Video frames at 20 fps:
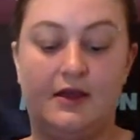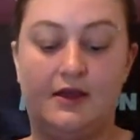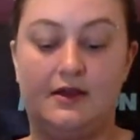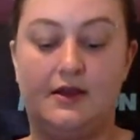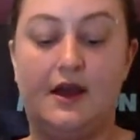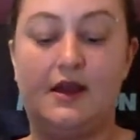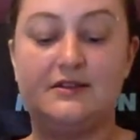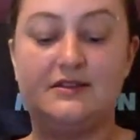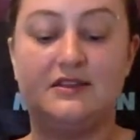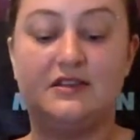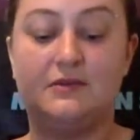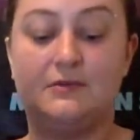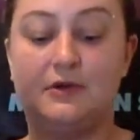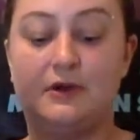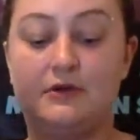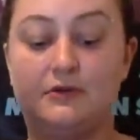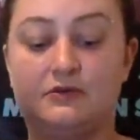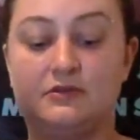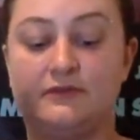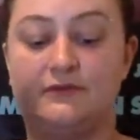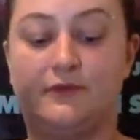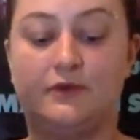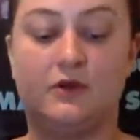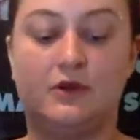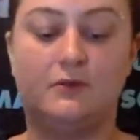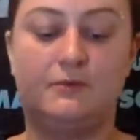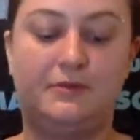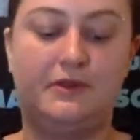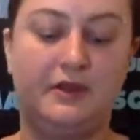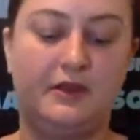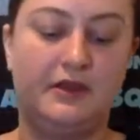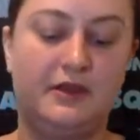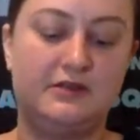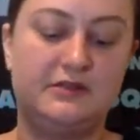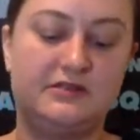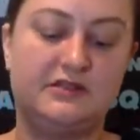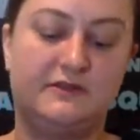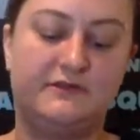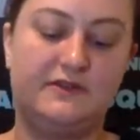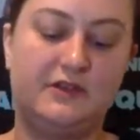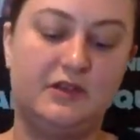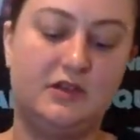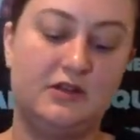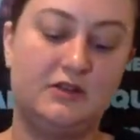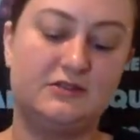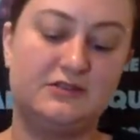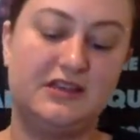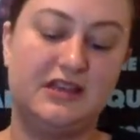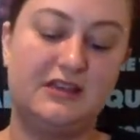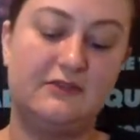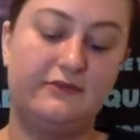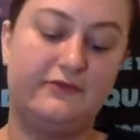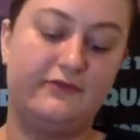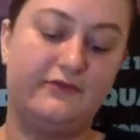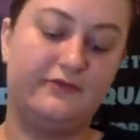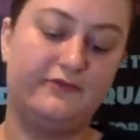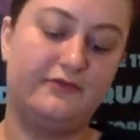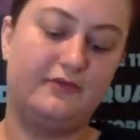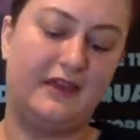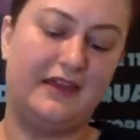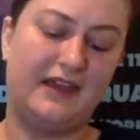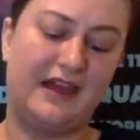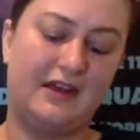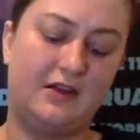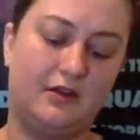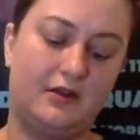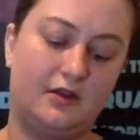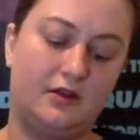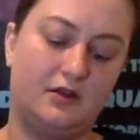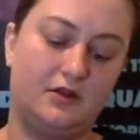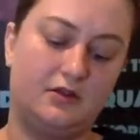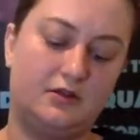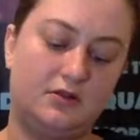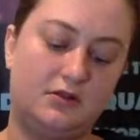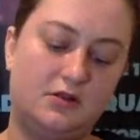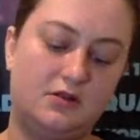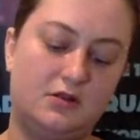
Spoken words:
not decompose for billions of years, if like at all.